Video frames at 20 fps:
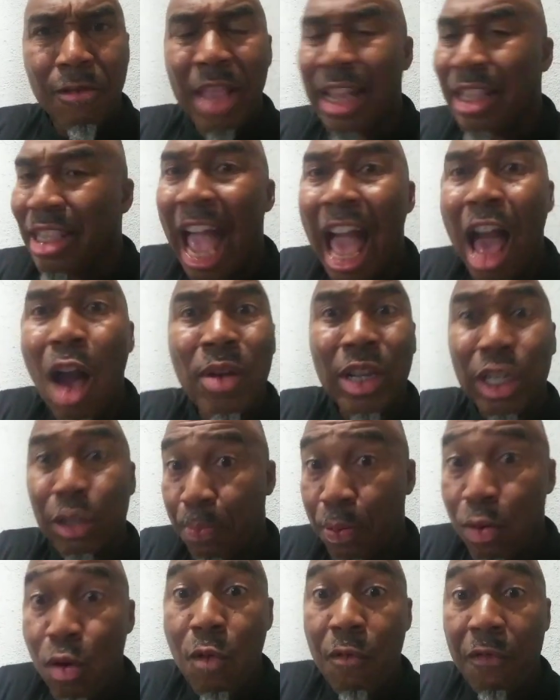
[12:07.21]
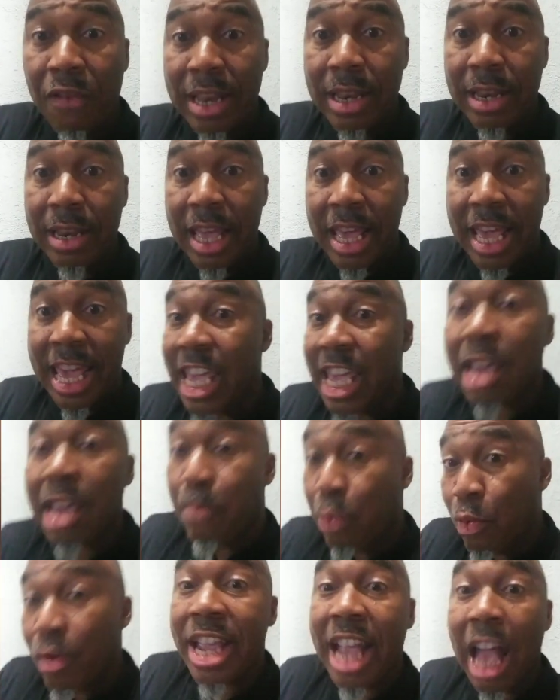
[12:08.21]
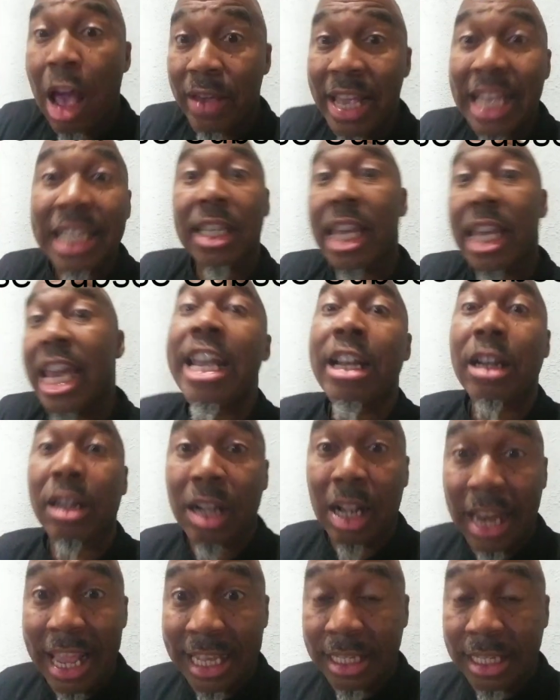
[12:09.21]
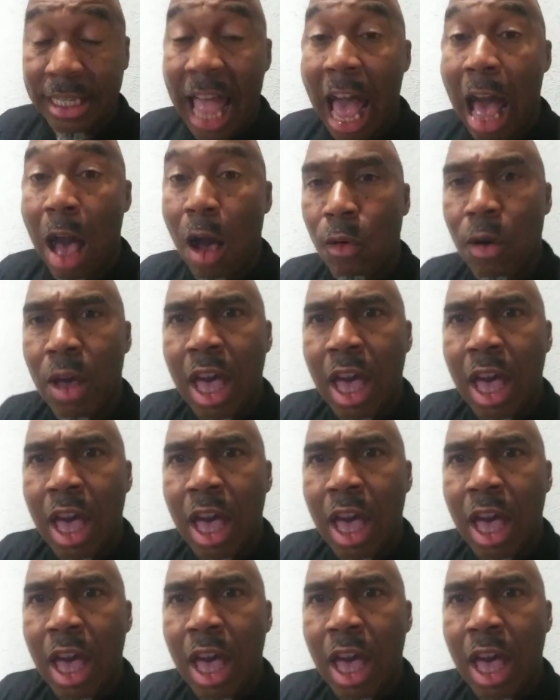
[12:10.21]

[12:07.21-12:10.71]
Nadal has proven he can bring out his King of Clay style.